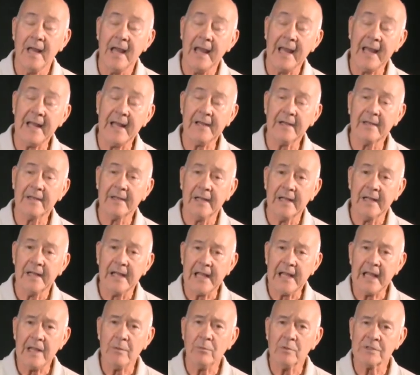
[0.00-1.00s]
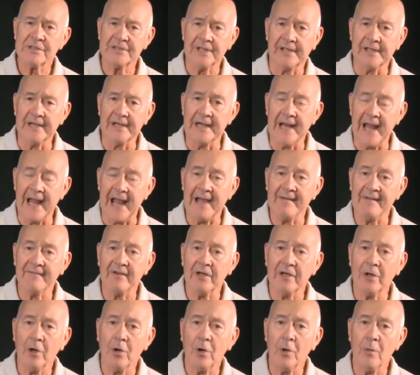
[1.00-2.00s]
and he was a
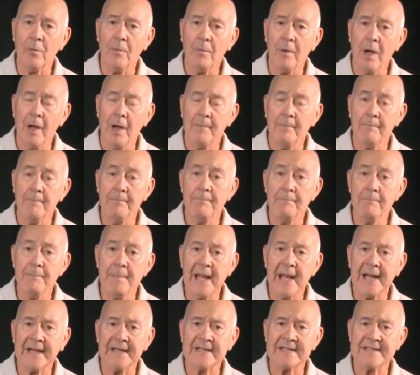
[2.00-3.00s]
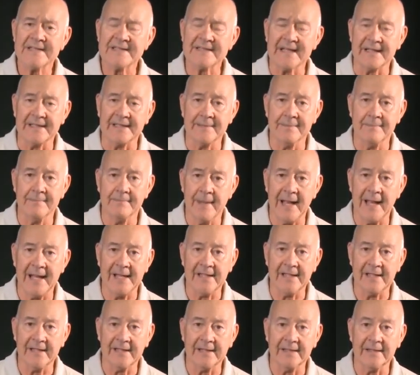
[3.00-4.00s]
Navajo medicine
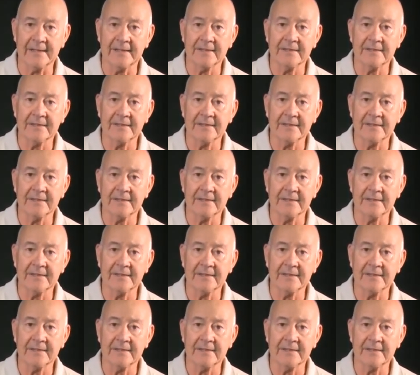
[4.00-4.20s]
man.